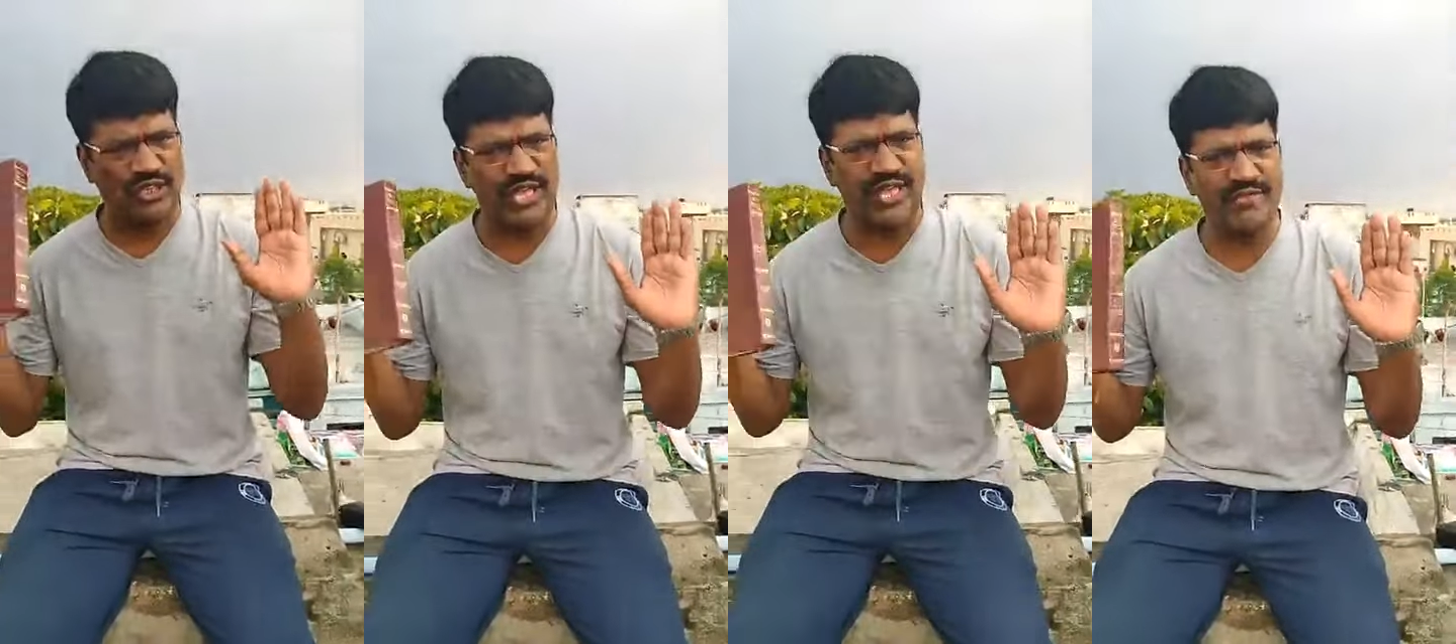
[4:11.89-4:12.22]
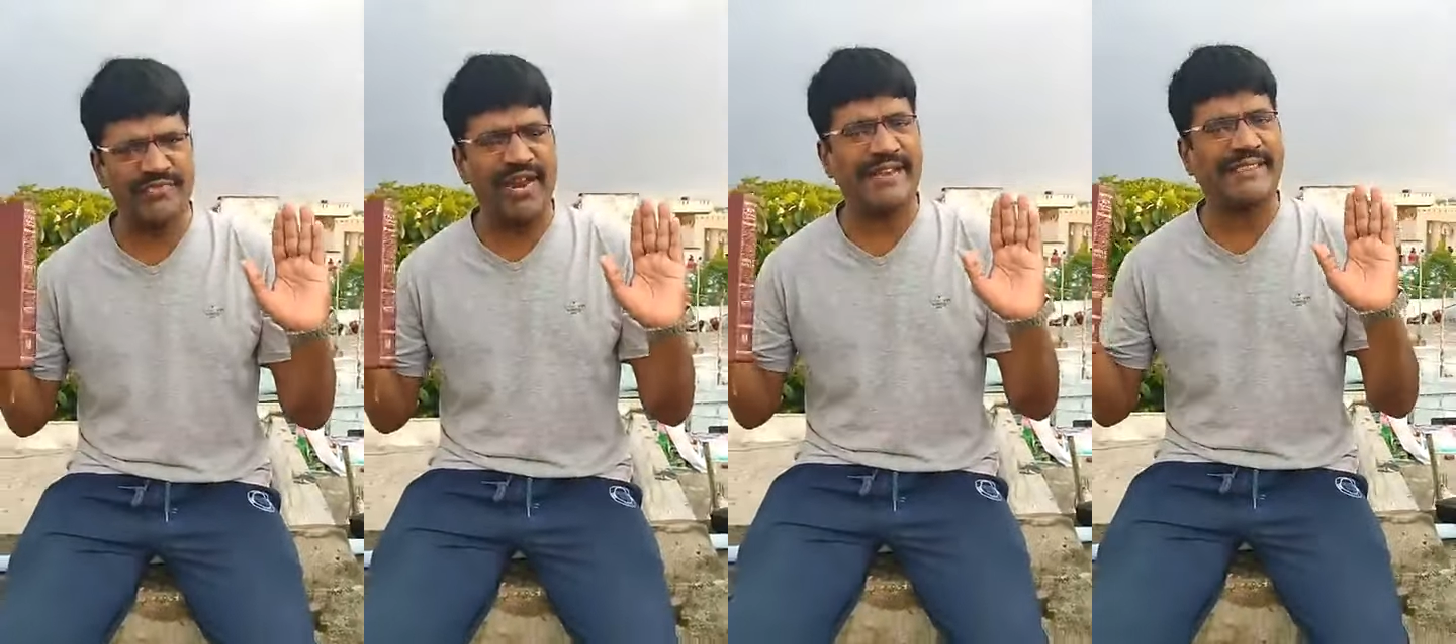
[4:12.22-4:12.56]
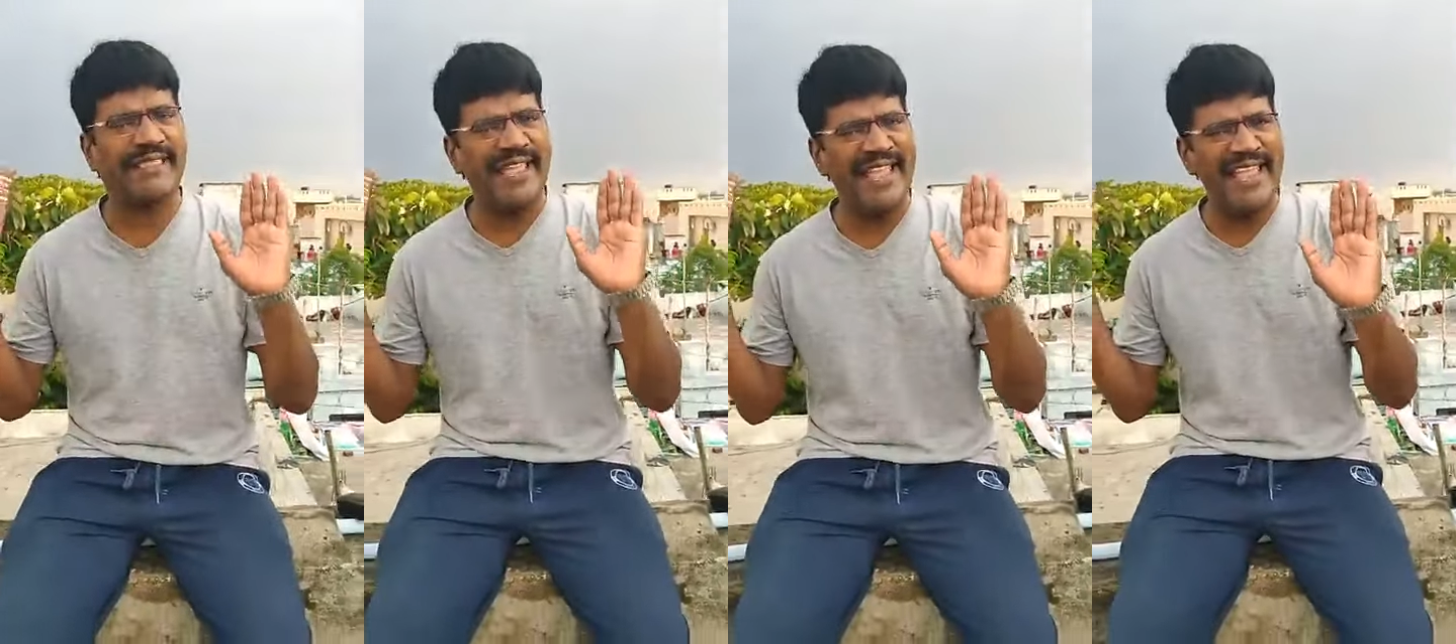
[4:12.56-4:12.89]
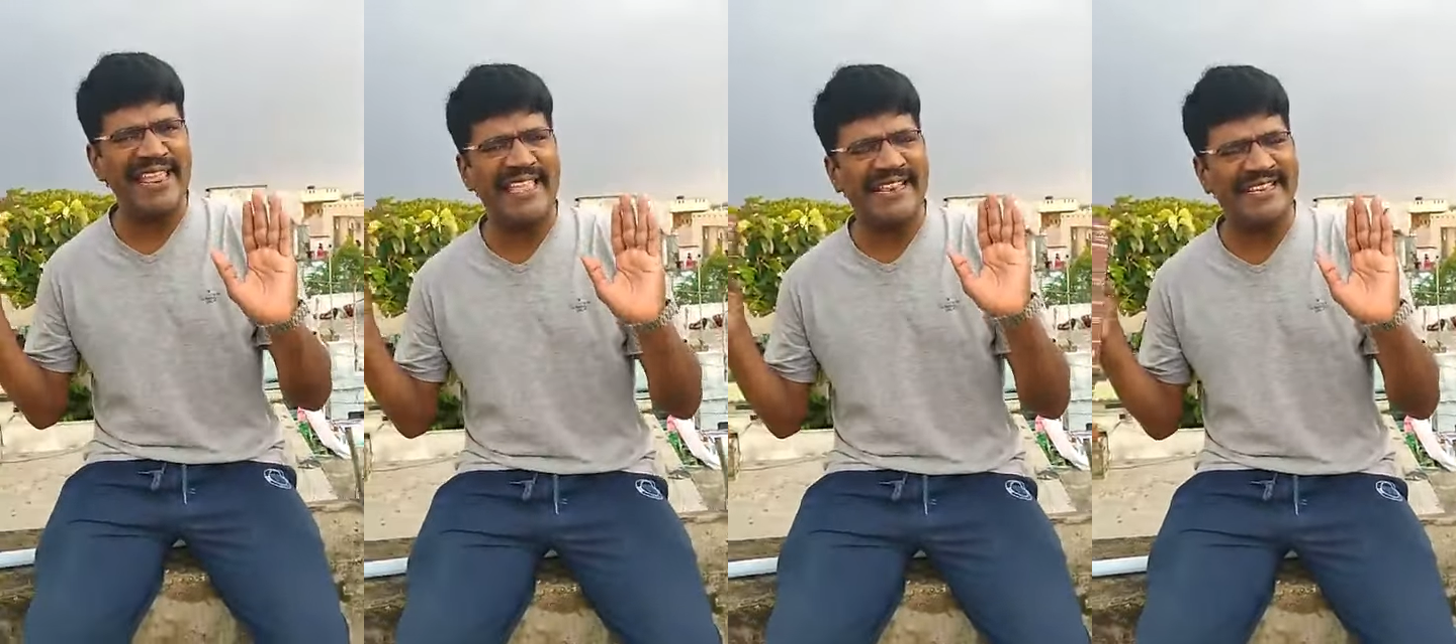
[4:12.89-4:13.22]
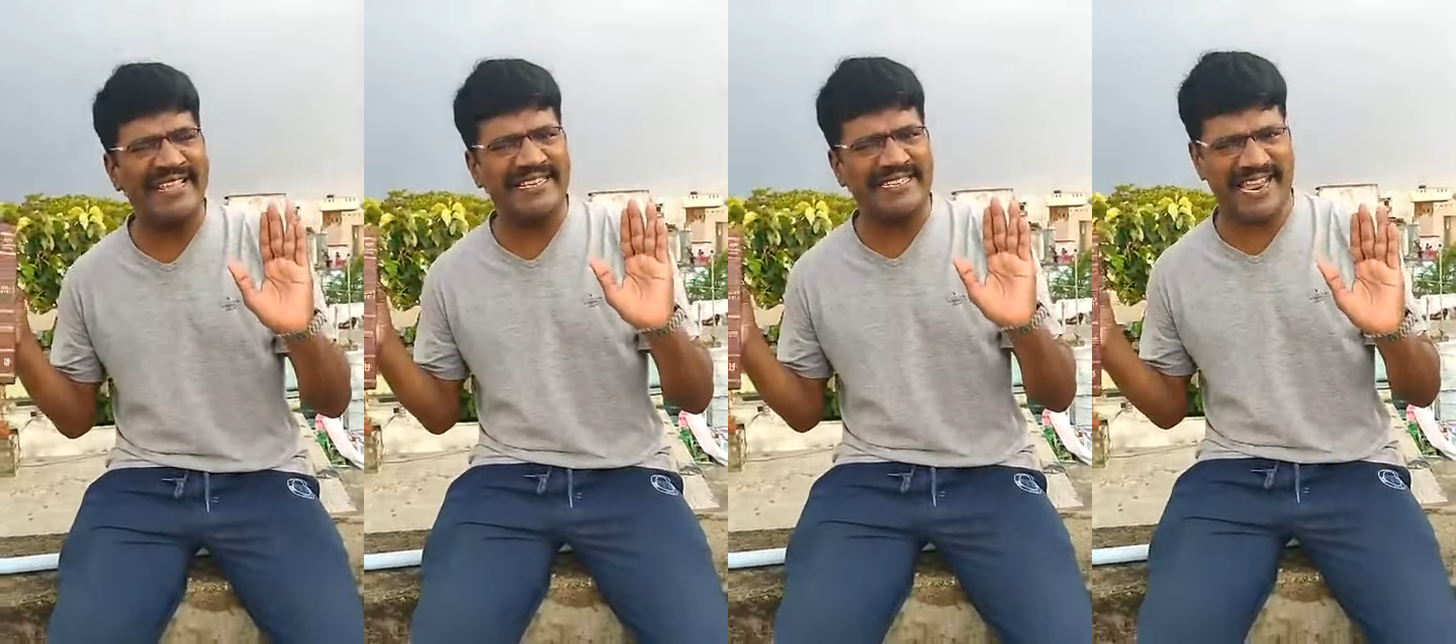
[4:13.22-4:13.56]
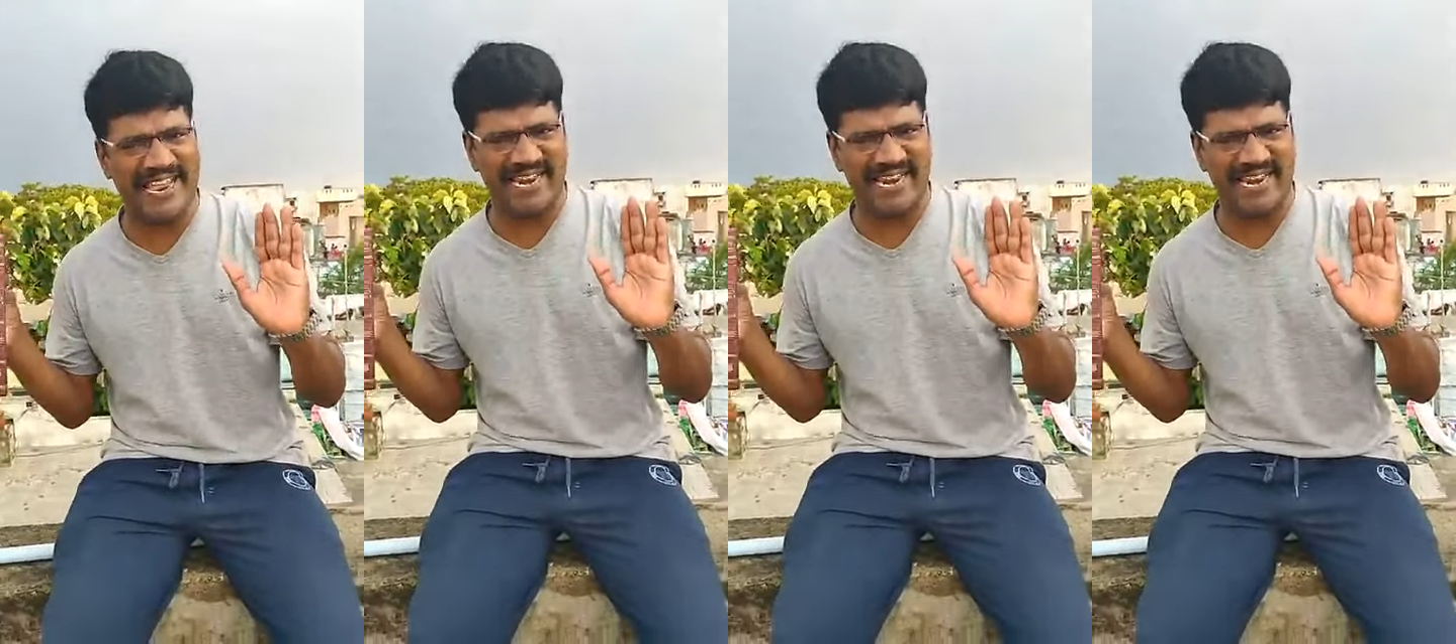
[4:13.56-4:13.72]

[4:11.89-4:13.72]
and their inheritance